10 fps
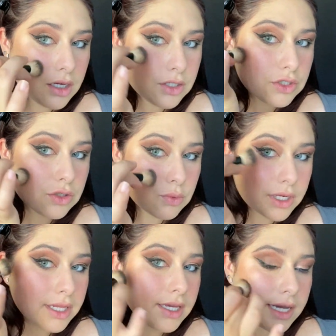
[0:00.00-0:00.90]
to
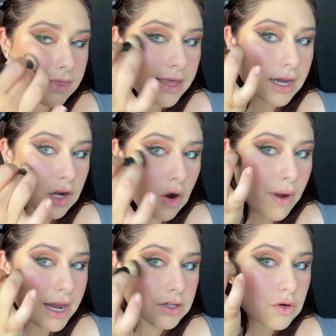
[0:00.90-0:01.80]
really get that
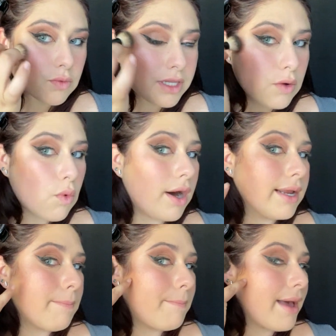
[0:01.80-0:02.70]
going. I don't really want
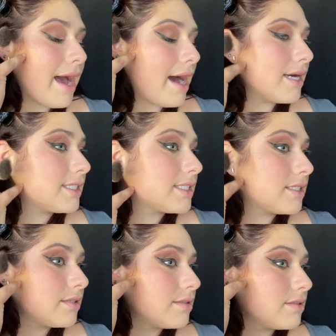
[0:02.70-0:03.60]
it past
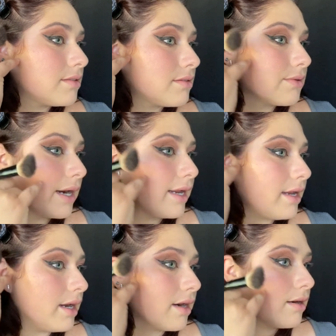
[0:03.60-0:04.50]
right
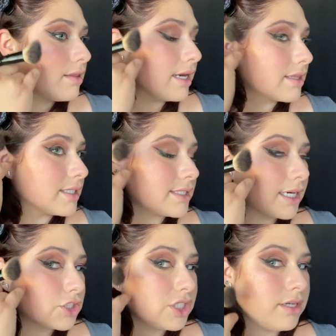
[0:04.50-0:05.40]
here, like this
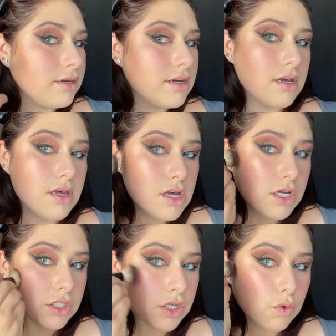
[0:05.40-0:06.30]
section.
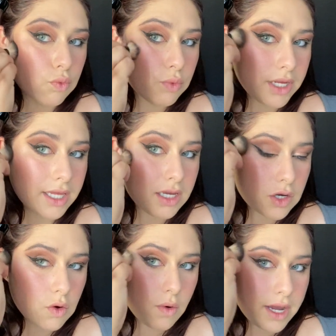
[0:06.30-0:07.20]
So really
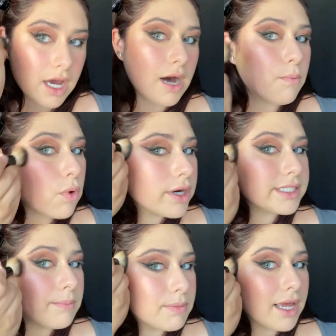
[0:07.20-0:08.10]
going upwards
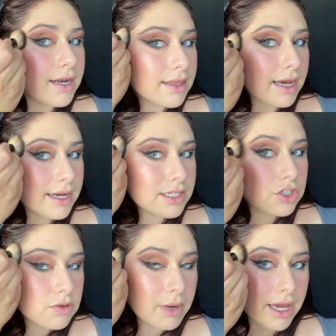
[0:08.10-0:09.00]
and blending that
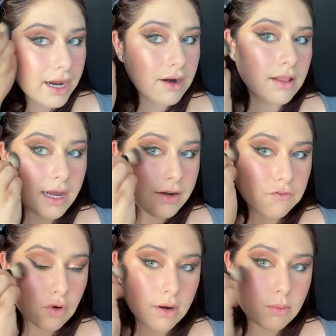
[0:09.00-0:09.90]
into my hairline
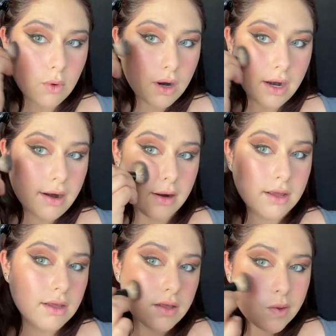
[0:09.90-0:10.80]
for a more
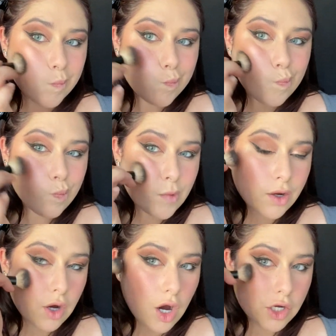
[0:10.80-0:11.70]

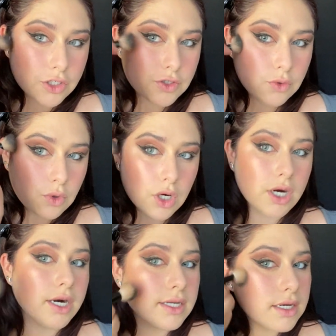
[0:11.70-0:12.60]

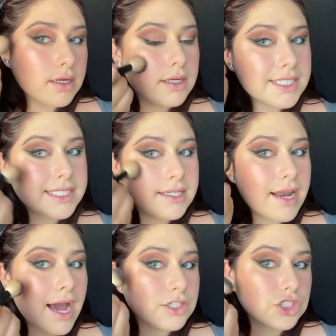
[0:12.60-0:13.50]
contoured,
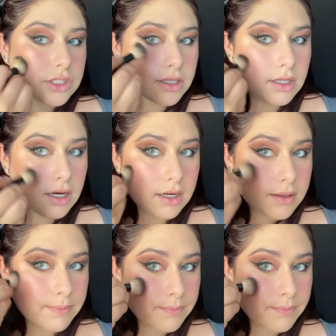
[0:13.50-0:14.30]
snatched look.